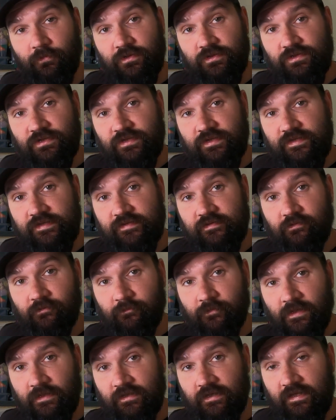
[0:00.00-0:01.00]
which is
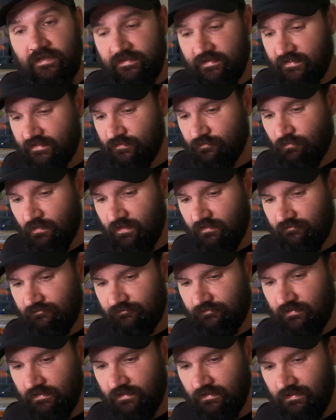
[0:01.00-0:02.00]
Man United as well,
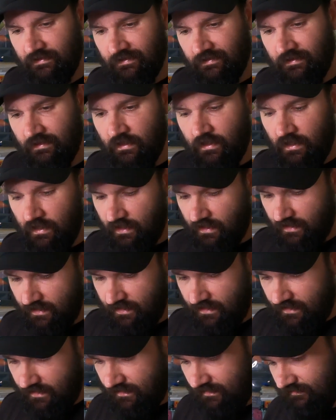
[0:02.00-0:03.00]

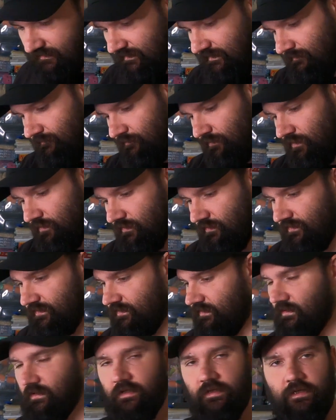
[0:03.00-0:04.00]
and it
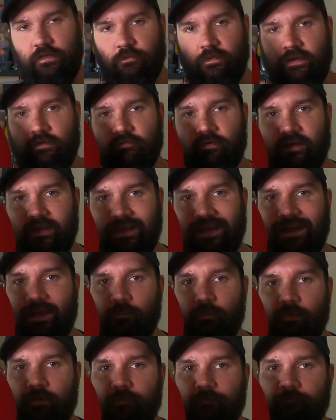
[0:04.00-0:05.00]
was a New Era cap.